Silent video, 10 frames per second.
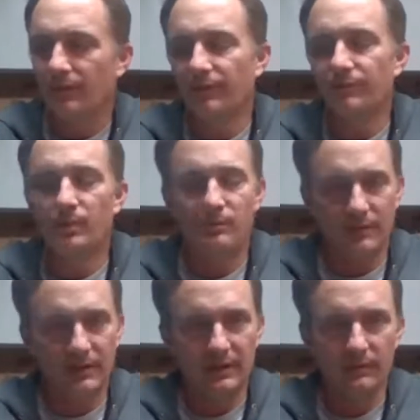This one,
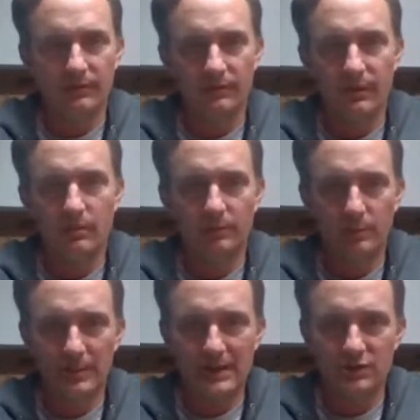again, was available
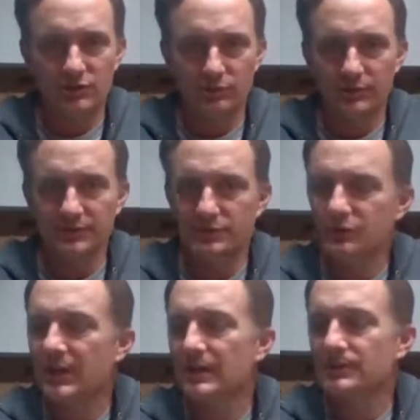from the National
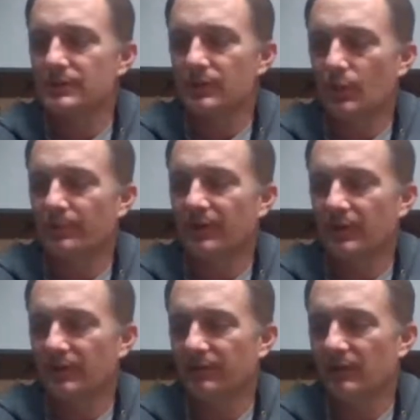Research Council. The website
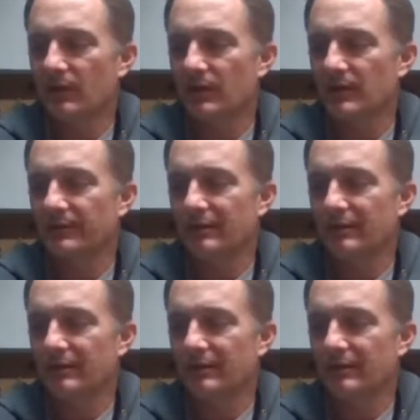listed on it is